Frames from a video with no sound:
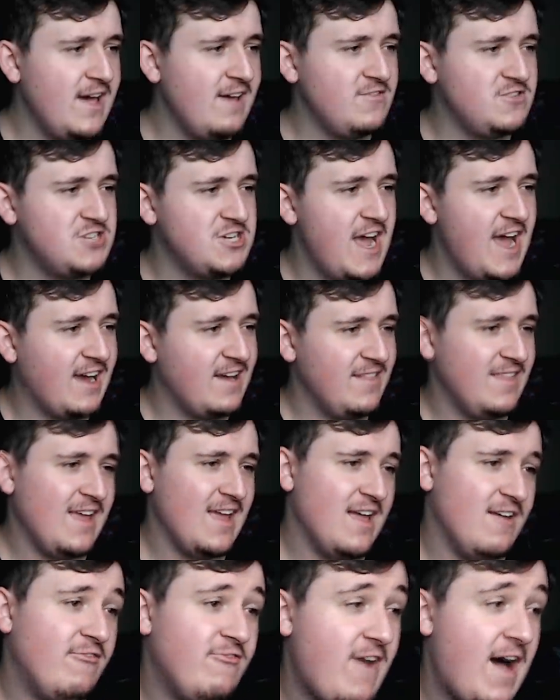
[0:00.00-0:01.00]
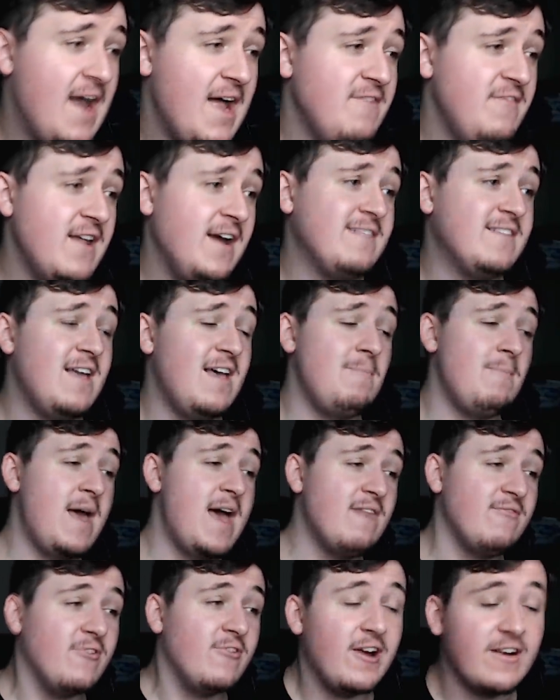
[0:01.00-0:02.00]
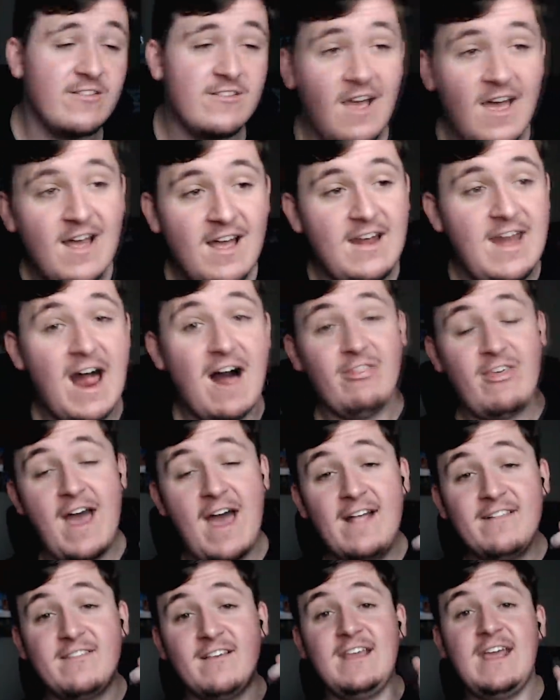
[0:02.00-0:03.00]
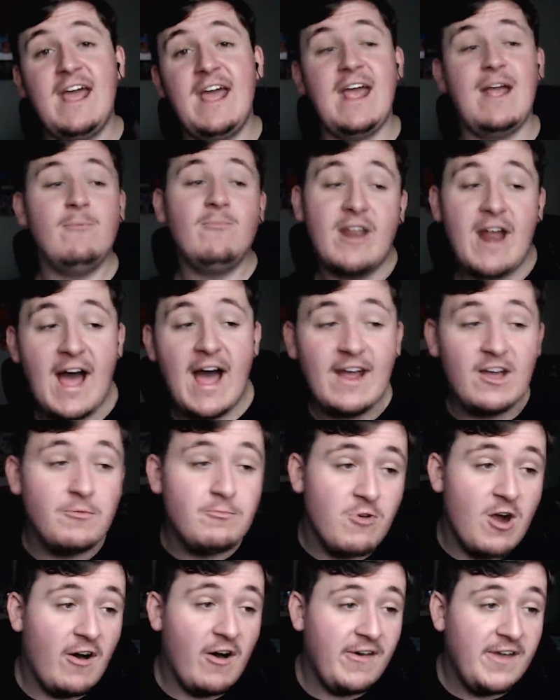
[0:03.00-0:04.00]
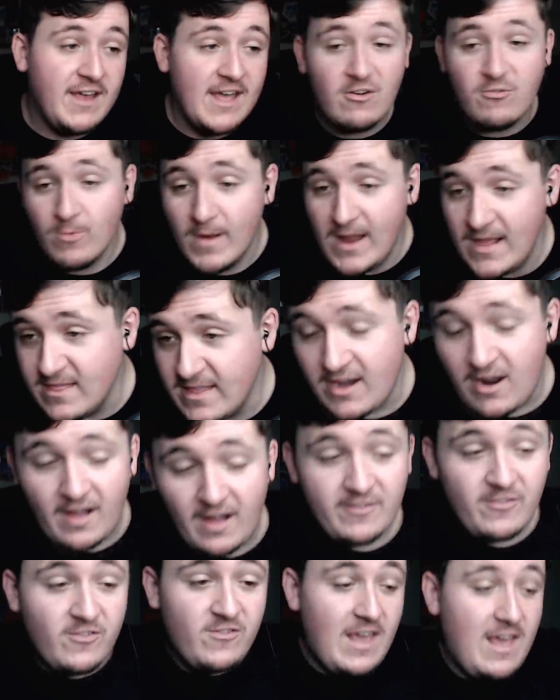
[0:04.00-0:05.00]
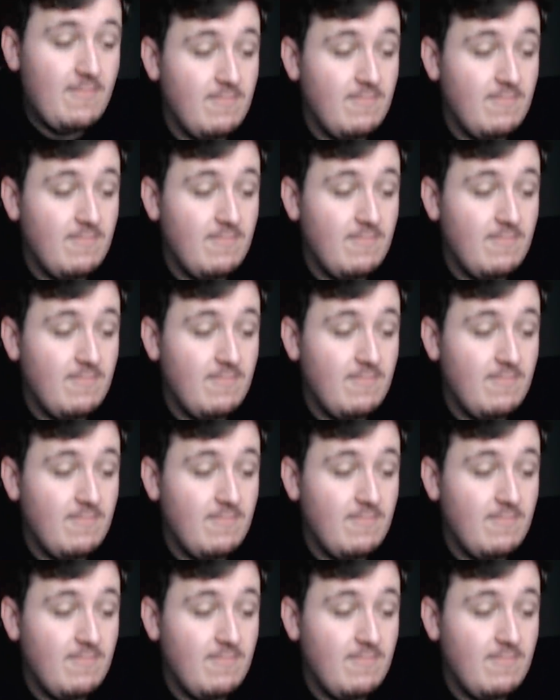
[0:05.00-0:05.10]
in a life jacket in the end. Five Nights at Mavericks. Now that's a game that I could probably get greenlit on